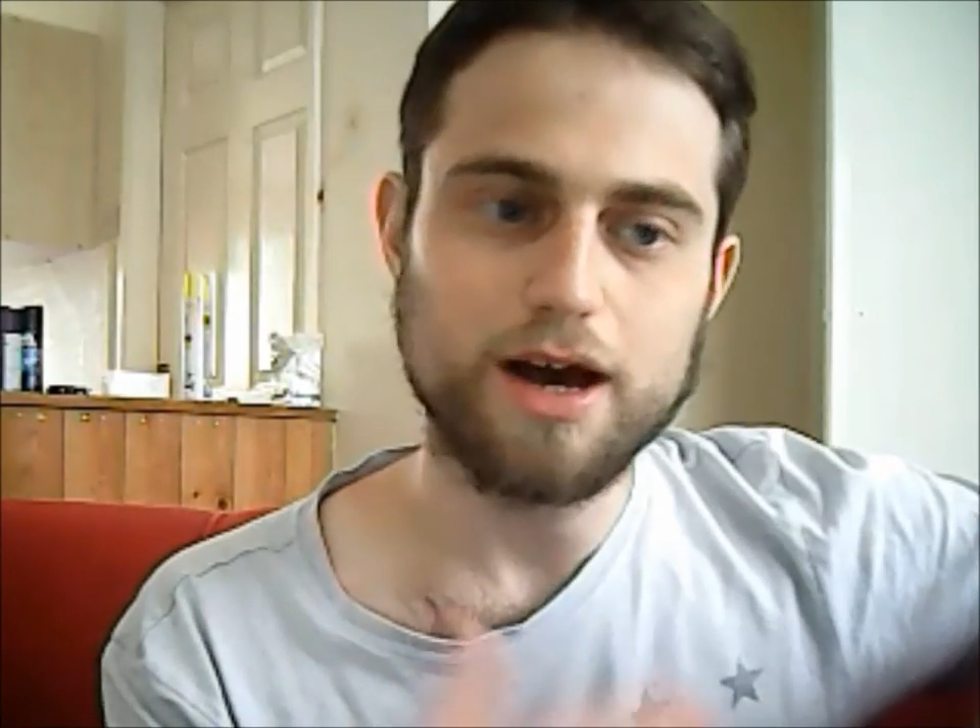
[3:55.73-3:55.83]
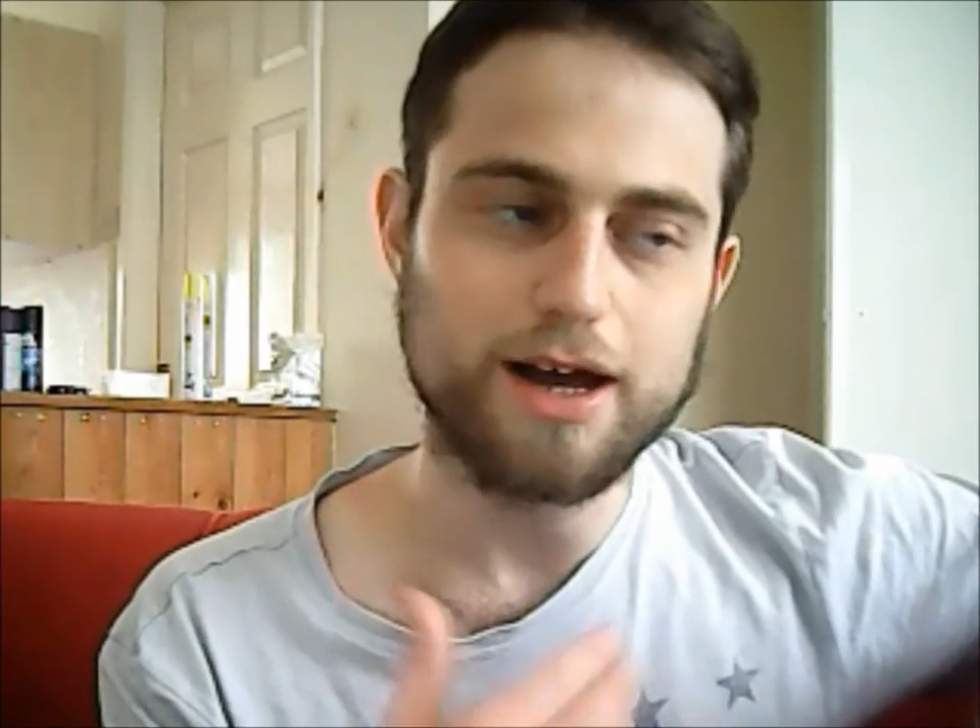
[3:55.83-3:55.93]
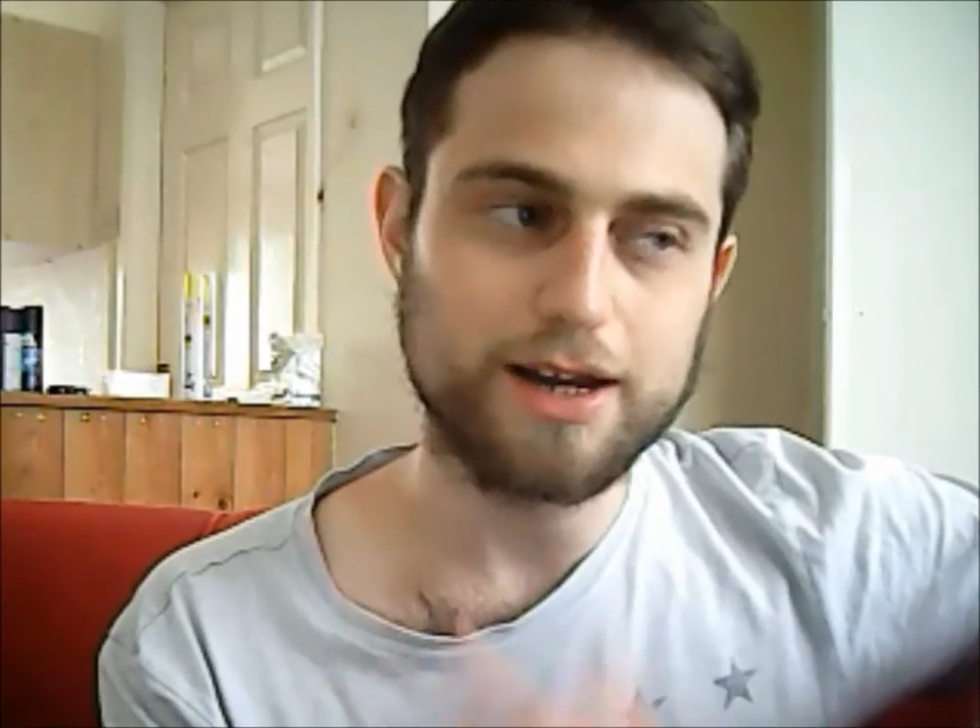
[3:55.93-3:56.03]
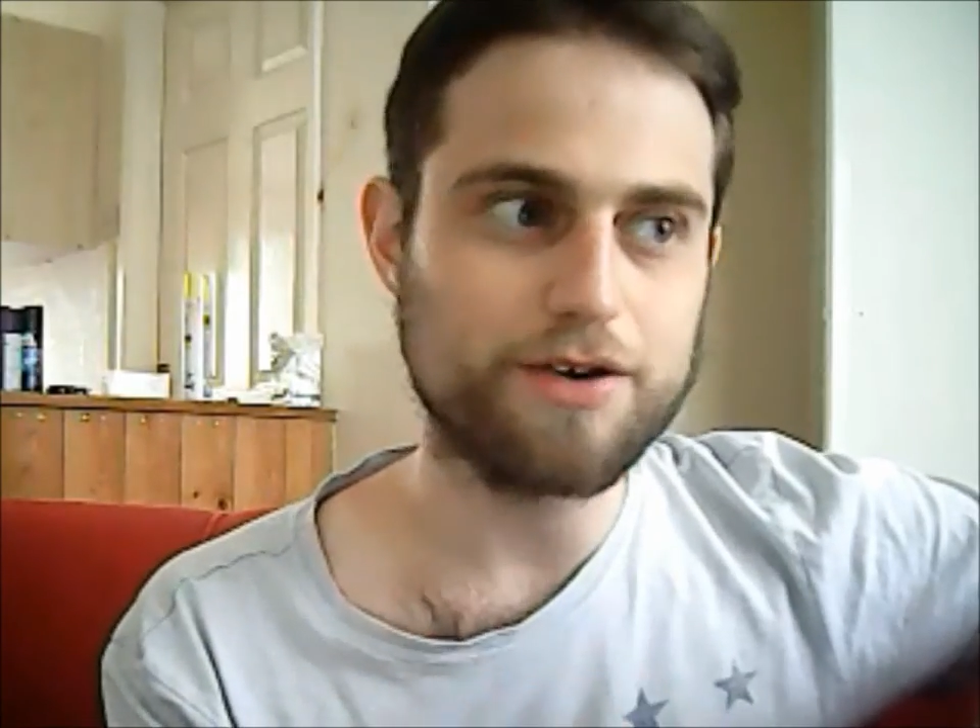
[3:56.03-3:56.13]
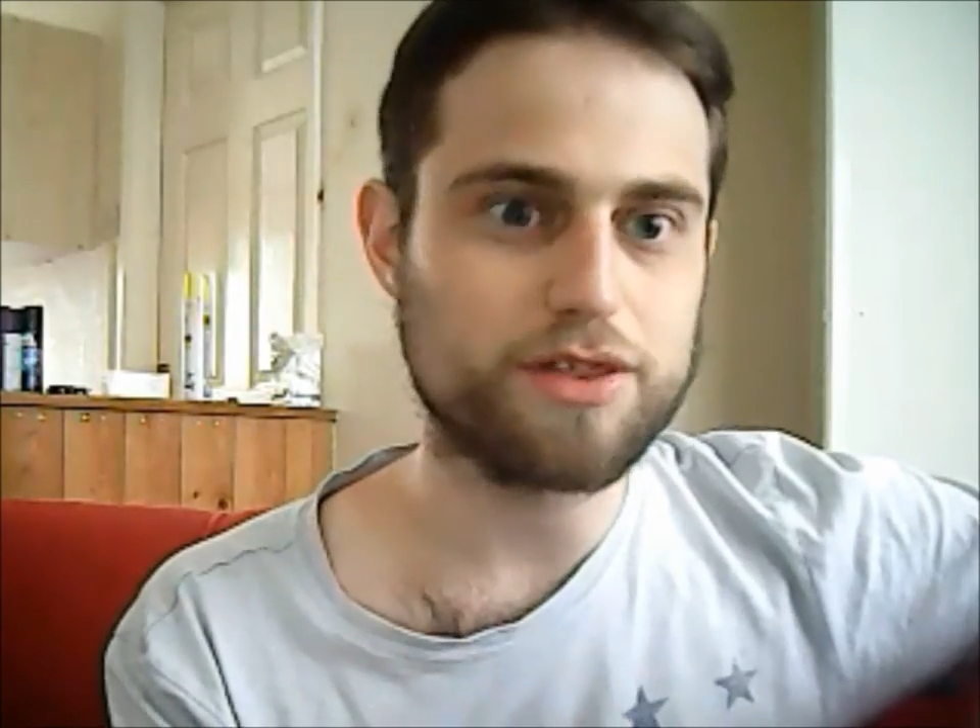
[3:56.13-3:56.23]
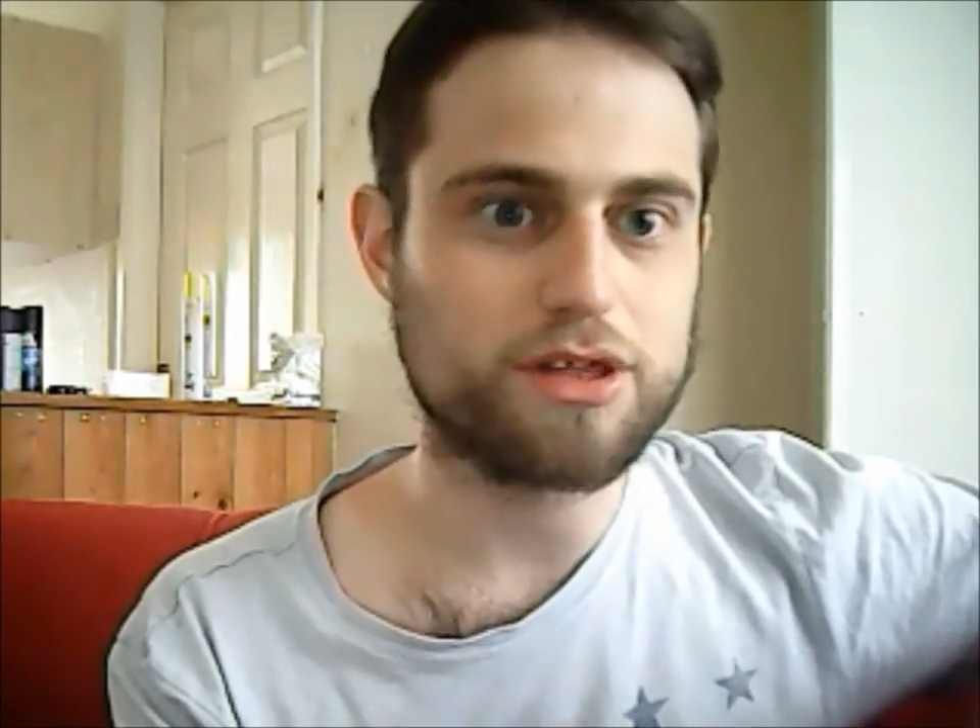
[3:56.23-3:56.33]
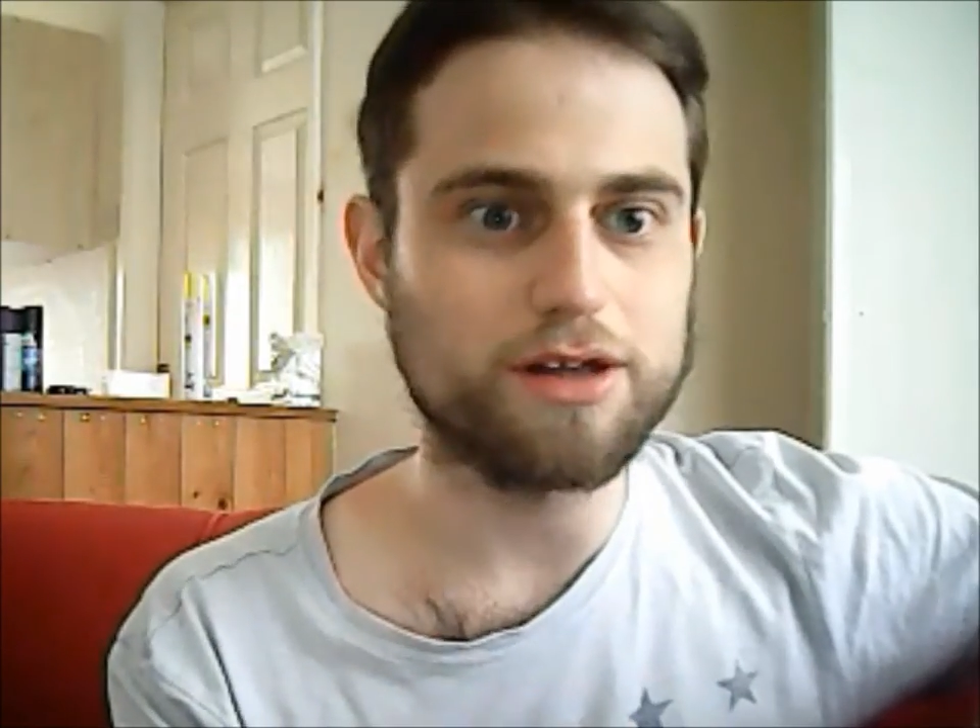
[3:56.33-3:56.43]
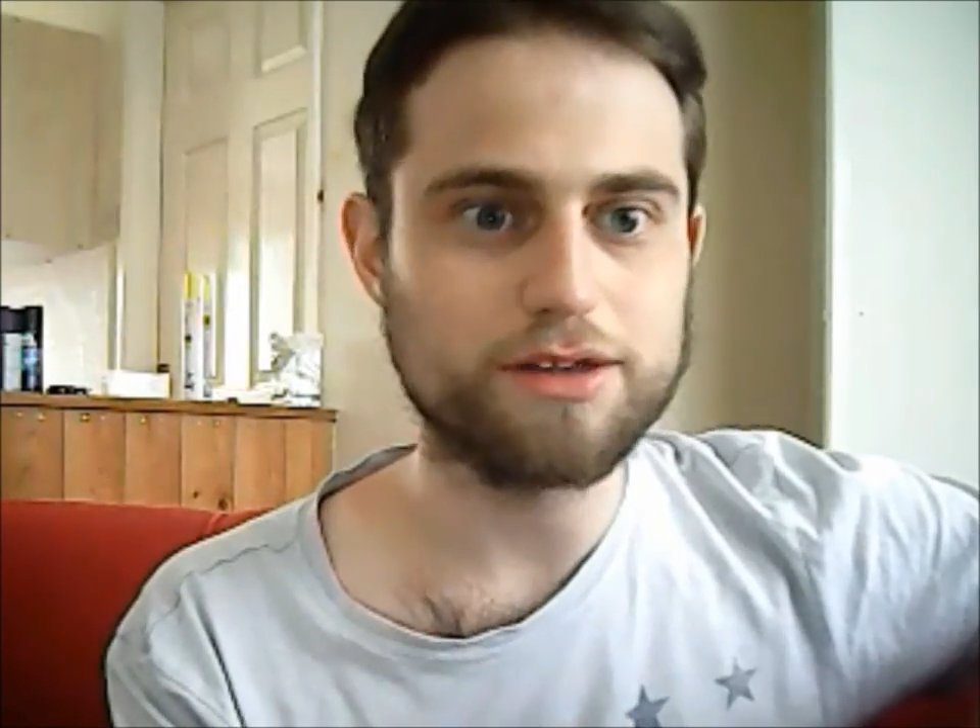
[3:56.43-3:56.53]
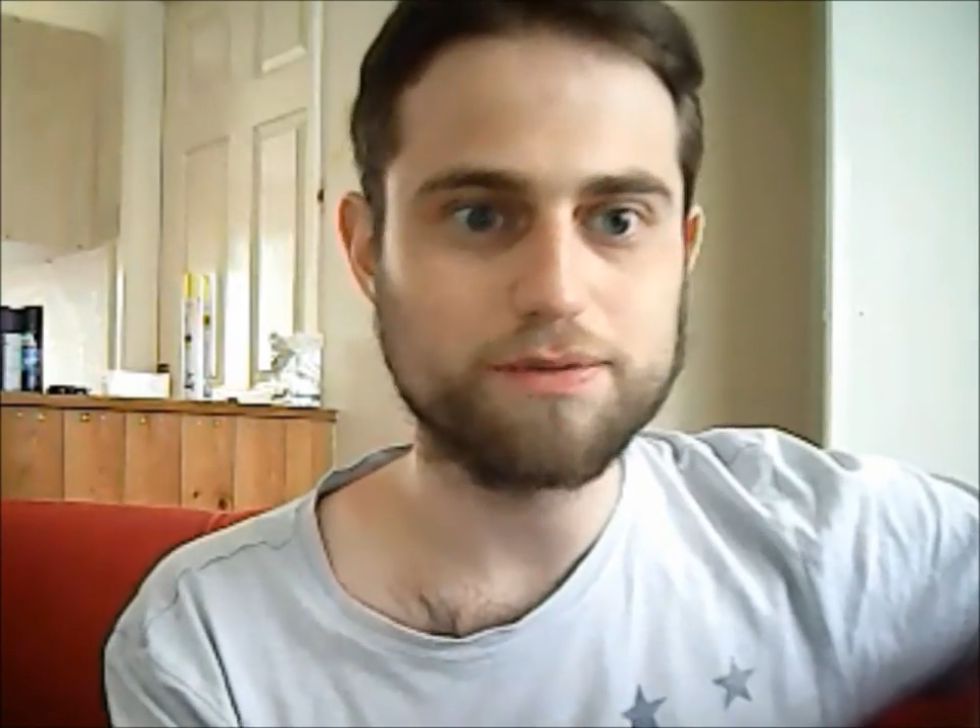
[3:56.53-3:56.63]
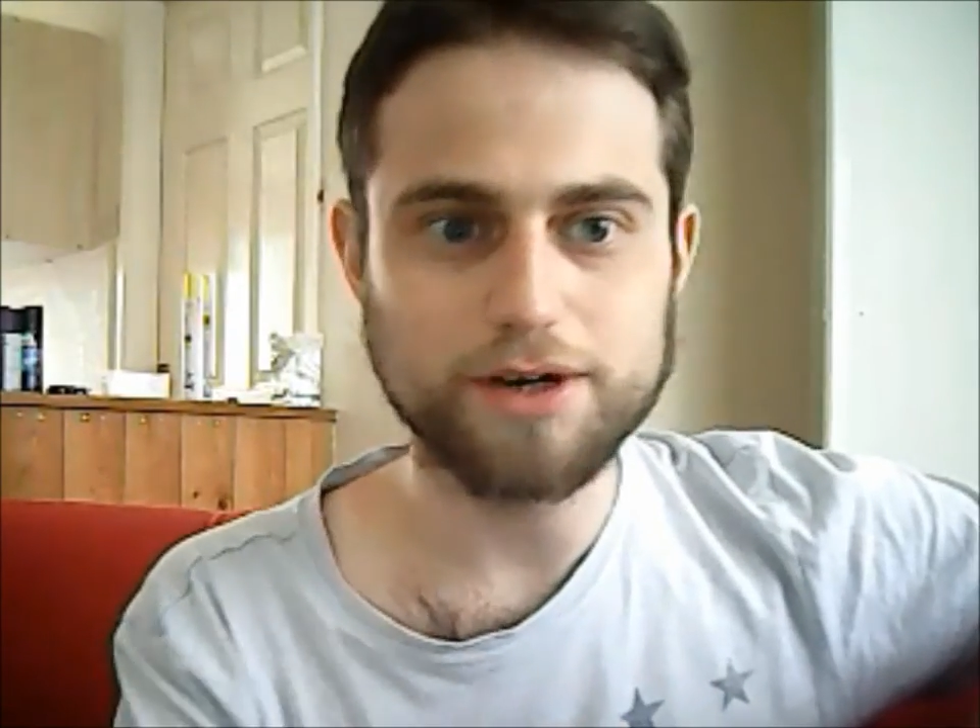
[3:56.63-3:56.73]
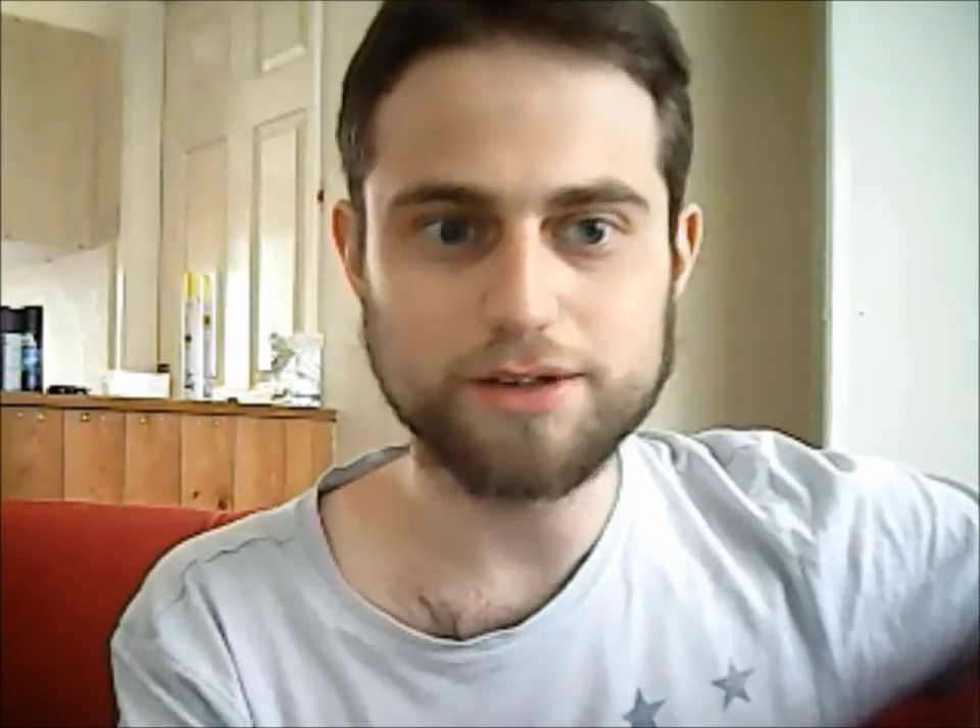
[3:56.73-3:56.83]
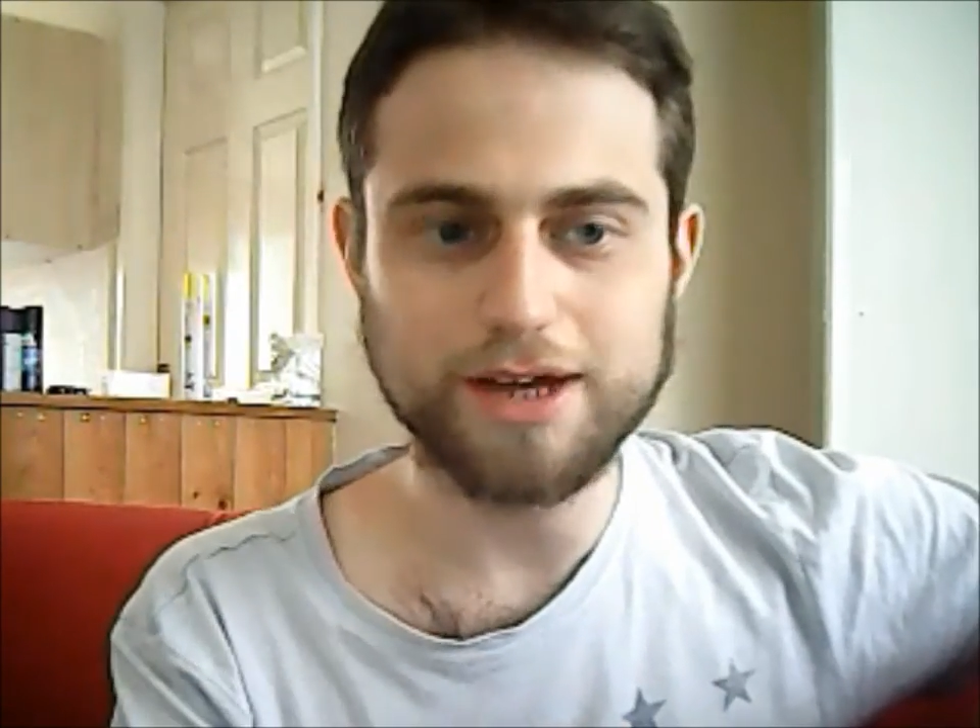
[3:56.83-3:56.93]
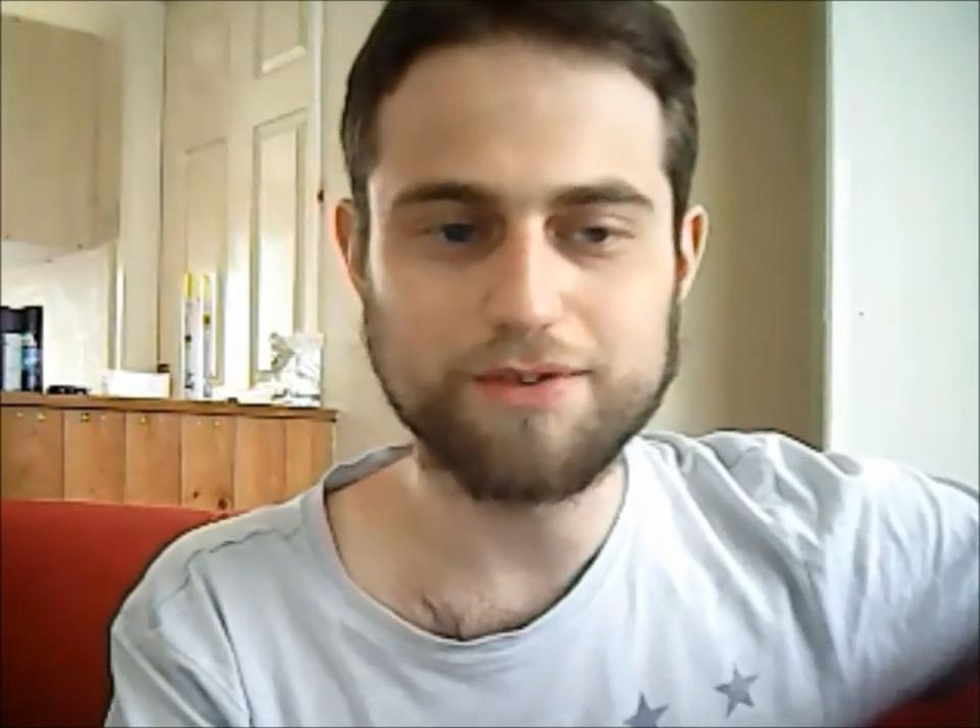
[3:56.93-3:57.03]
and now he's got the World